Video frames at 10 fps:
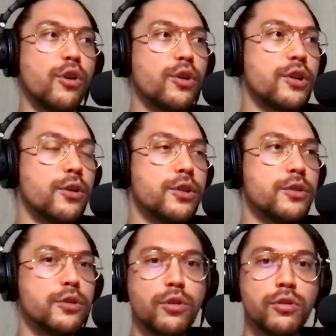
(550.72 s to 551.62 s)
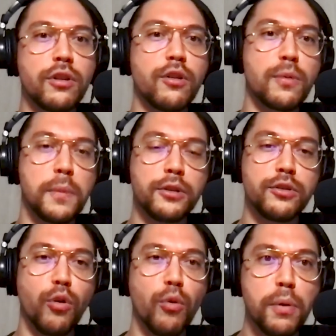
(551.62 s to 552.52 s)
ago, you, you talked a lot about
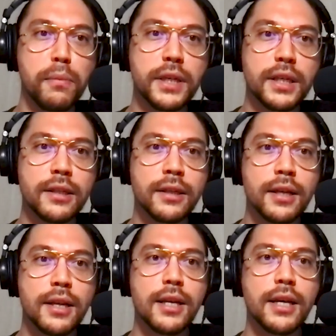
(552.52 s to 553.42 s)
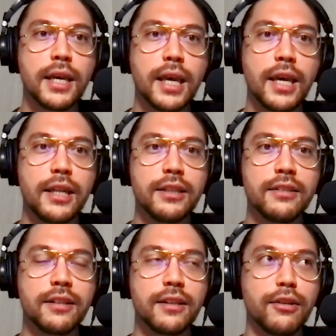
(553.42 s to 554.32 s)
dopamine. And
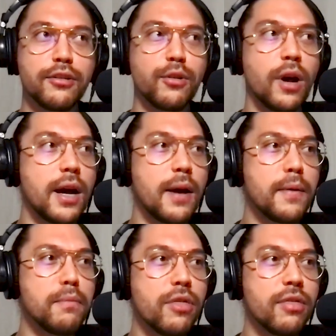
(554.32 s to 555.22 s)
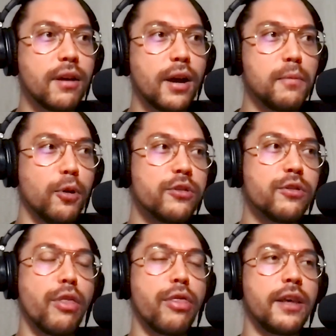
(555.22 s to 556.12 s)
so I, am I'm, I'm also
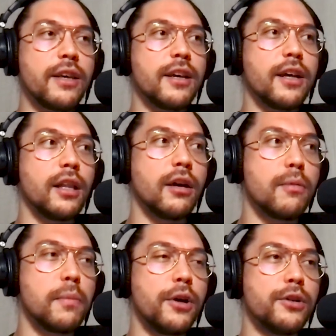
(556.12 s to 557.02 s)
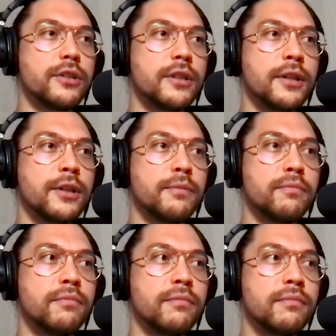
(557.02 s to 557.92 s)
thinking a lot about, uh,
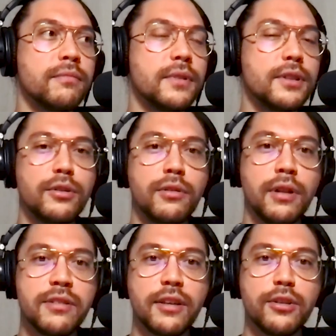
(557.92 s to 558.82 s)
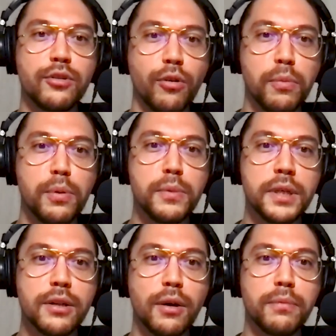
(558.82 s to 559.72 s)
let's say,
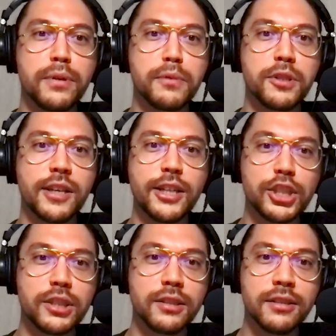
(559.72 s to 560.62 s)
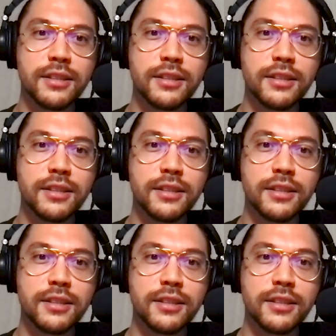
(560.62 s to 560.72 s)
dopamine optimization.